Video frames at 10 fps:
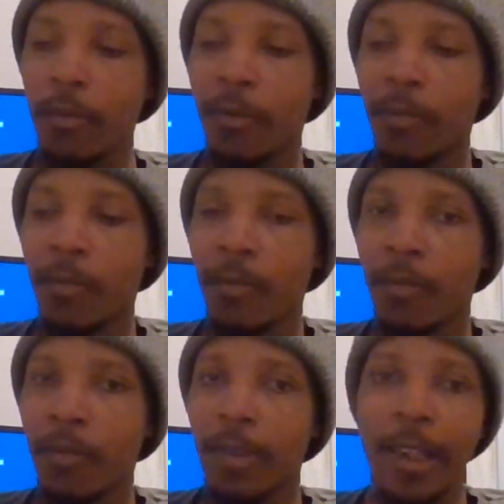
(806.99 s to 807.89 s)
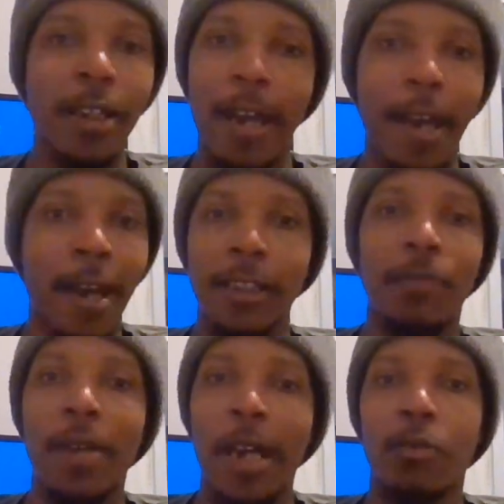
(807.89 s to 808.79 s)
What kind of
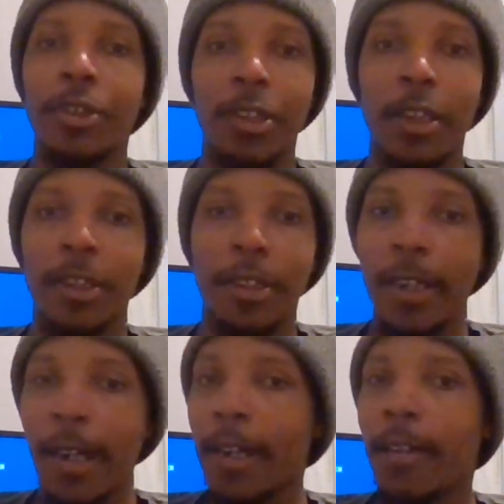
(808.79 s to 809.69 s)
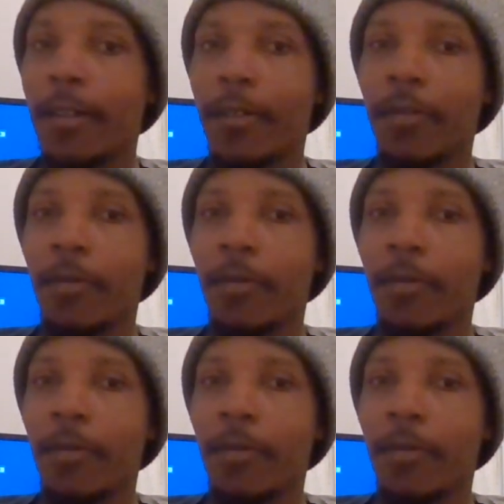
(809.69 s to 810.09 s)
ass backwardsness is that?